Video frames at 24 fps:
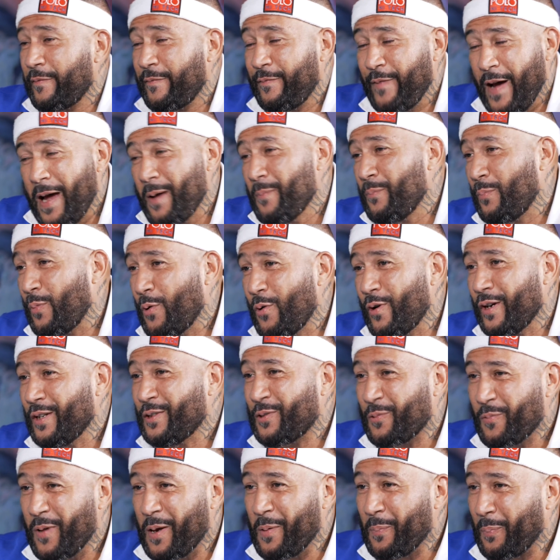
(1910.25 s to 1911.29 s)
The Fat
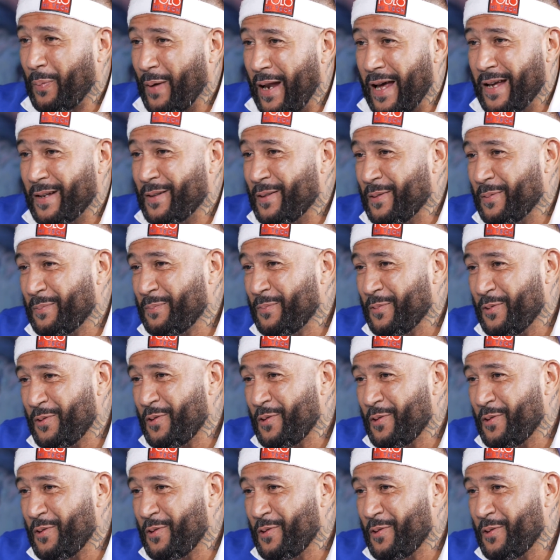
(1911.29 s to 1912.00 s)
Boys went platinum.